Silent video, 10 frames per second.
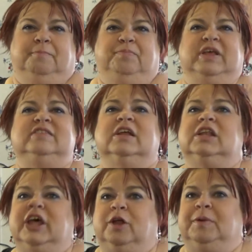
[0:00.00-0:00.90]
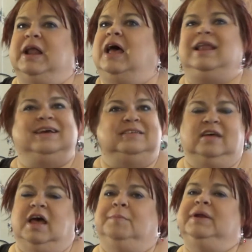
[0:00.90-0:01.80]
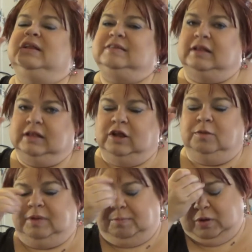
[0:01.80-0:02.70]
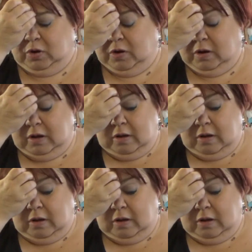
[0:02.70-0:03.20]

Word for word: it might it's be. a little bit, not like a ton, but it is a little bit bigger.